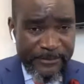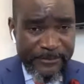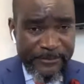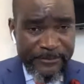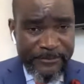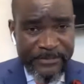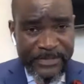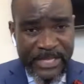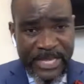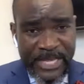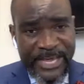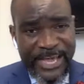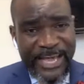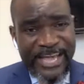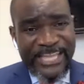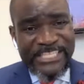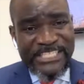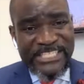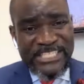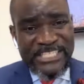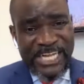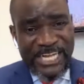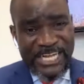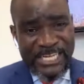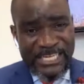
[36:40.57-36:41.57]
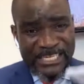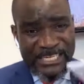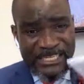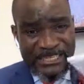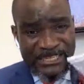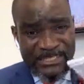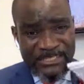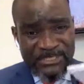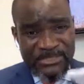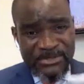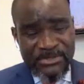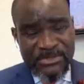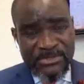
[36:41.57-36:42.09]
hijack this
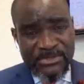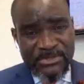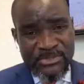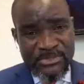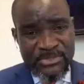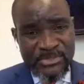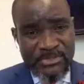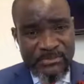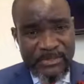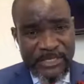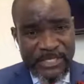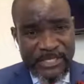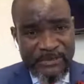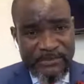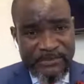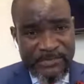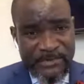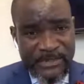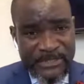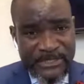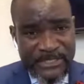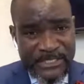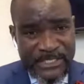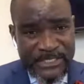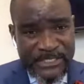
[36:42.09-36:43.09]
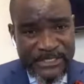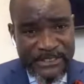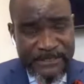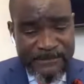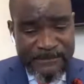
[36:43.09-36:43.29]
constitution-making process.